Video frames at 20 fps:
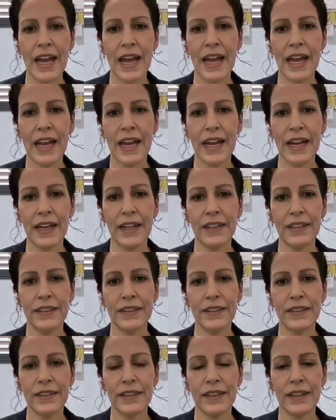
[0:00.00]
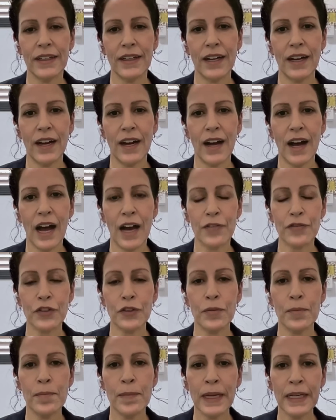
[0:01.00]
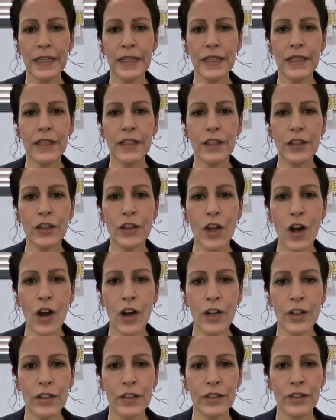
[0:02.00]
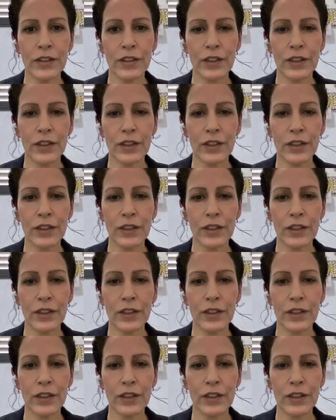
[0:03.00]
And after many long